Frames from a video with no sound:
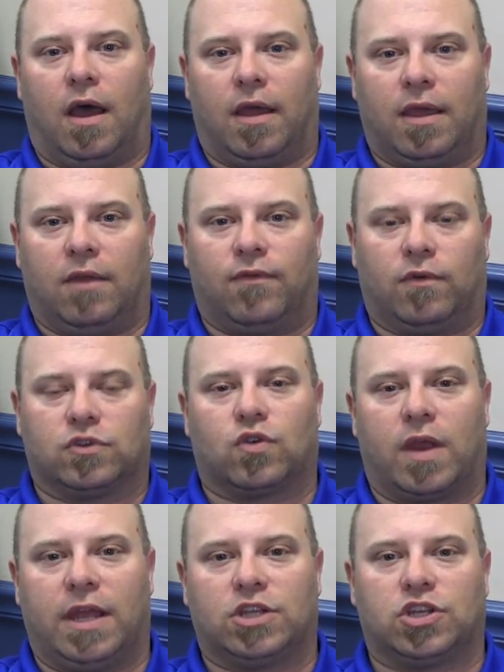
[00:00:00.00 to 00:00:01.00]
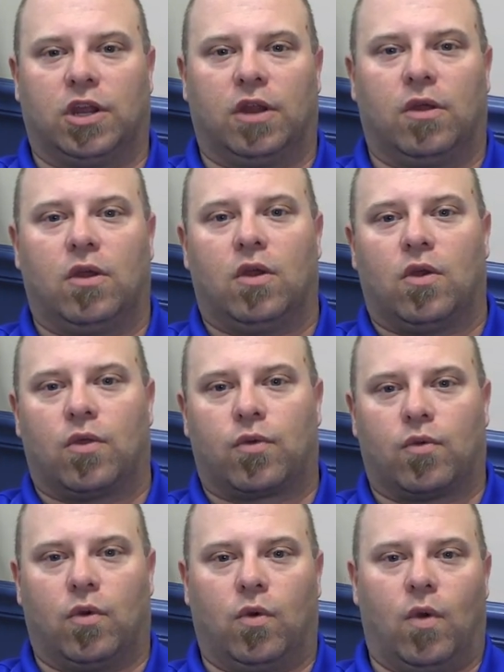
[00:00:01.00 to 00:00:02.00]
infiltration
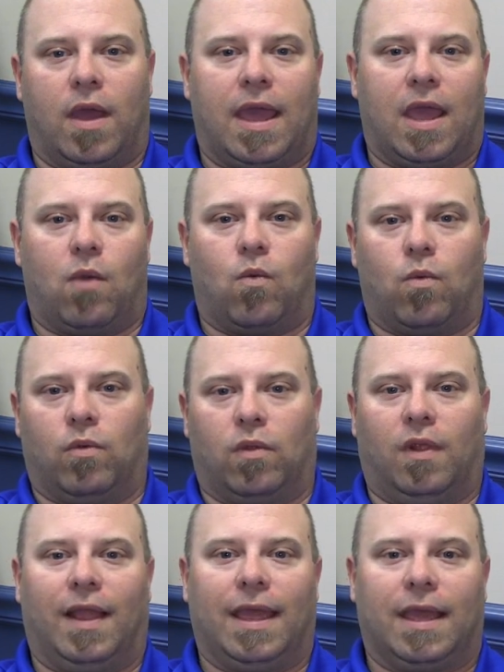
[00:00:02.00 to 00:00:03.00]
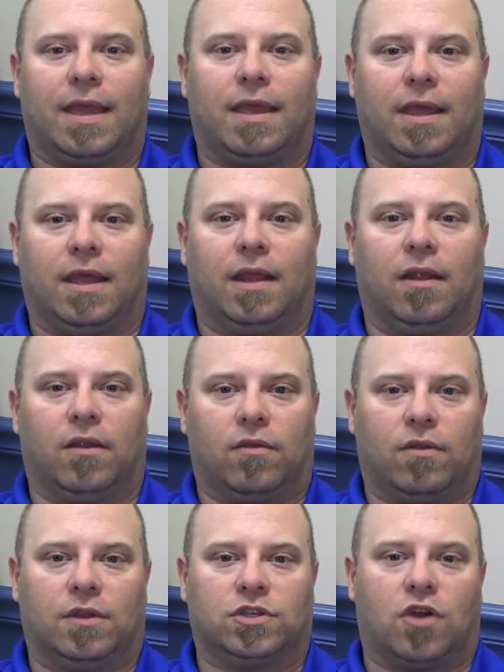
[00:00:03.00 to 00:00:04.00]
through a link in
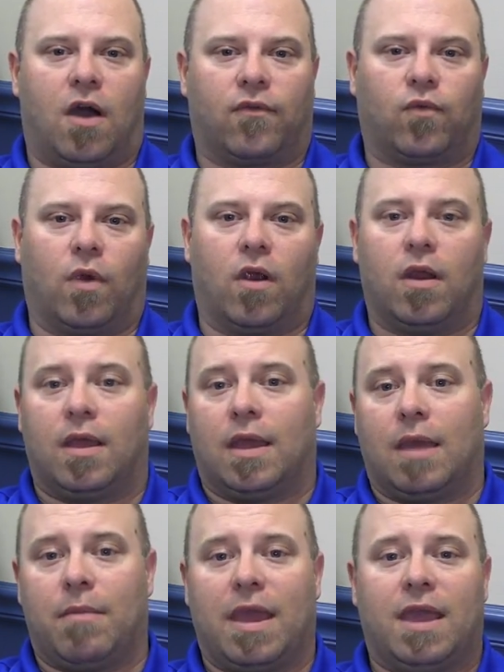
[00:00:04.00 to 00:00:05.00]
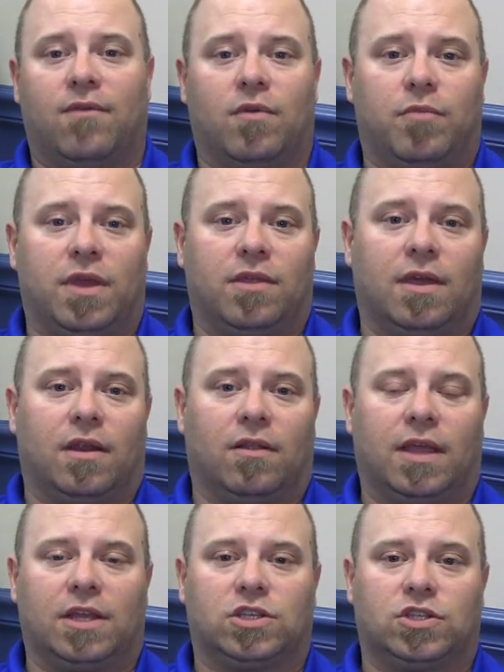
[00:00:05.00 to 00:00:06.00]
software. It may even be that it
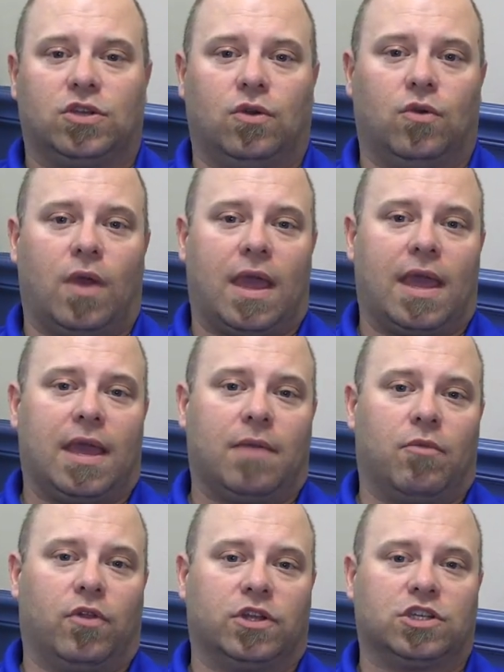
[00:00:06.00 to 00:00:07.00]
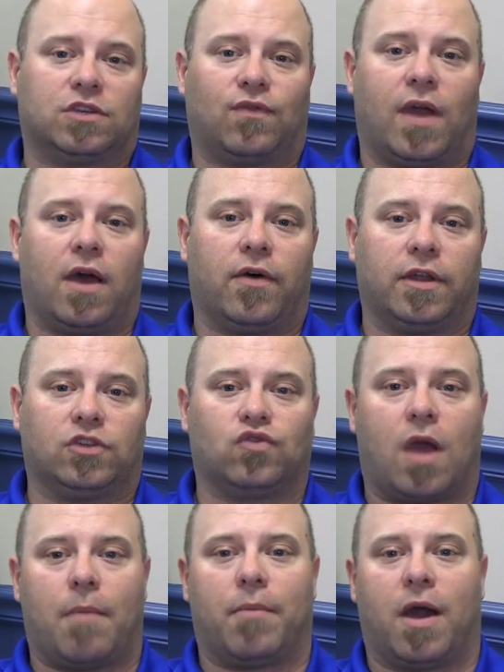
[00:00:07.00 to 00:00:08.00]
links to a malicious file in
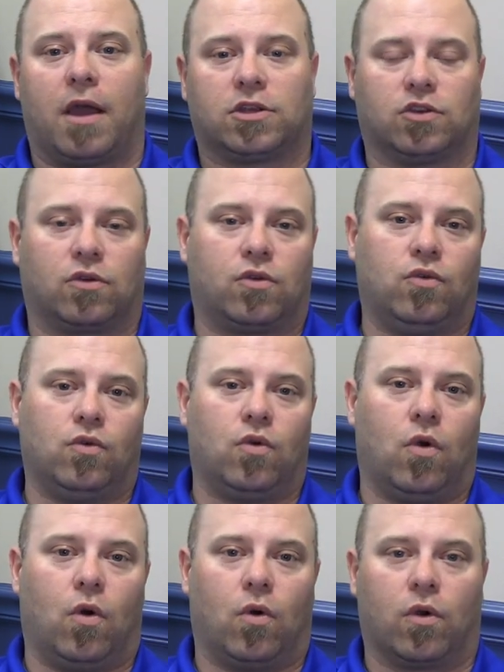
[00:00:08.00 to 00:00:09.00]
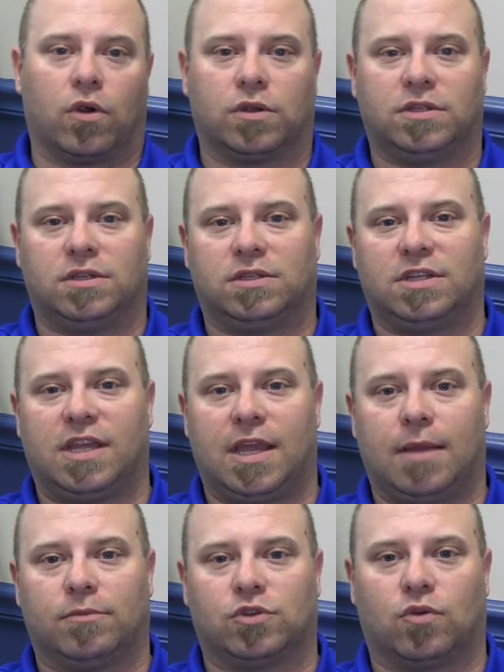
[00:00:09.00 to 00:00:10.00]
Dropbox or Google or
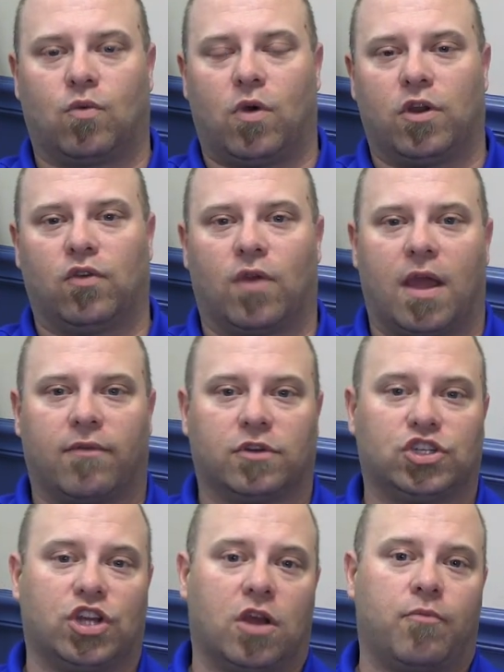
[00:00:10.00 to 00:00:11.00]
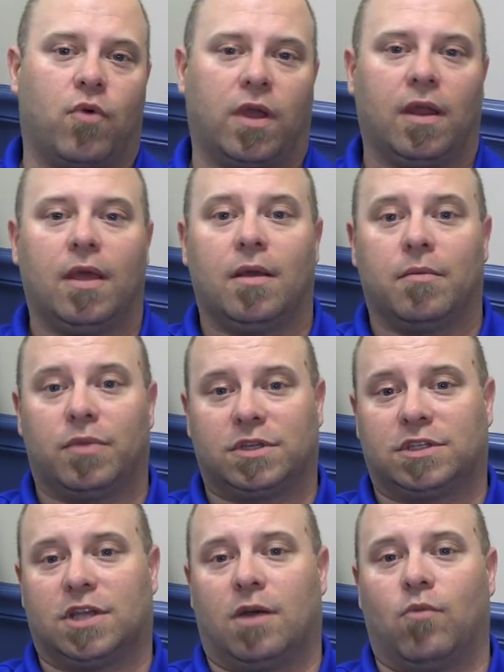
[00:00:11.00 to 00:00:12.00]
Teams or OneDrive or SharePoint. But
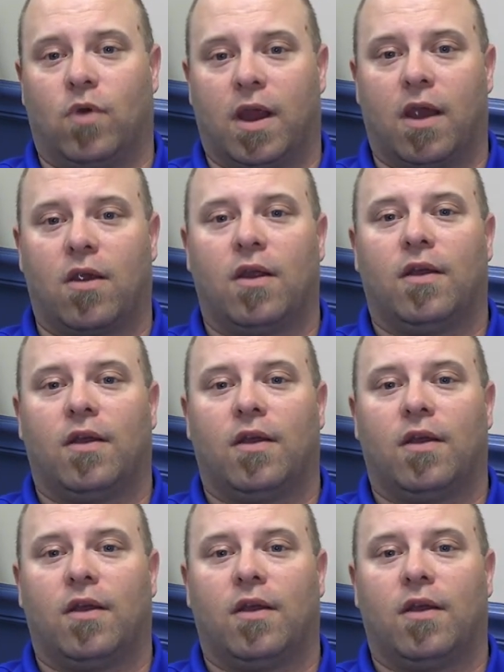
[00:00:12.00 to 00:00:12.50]
somewhere,